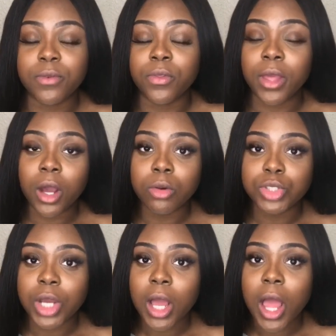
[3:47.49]
on their
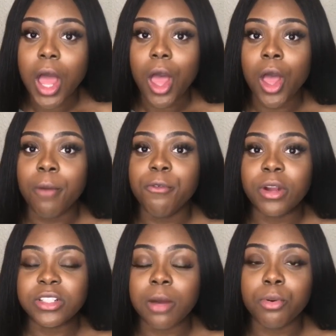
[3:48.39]
culture. For
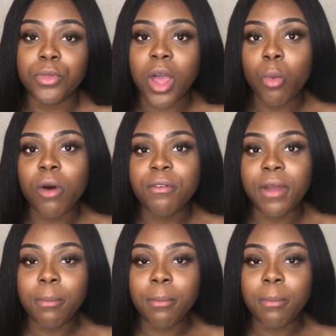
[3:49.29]
example, their welfare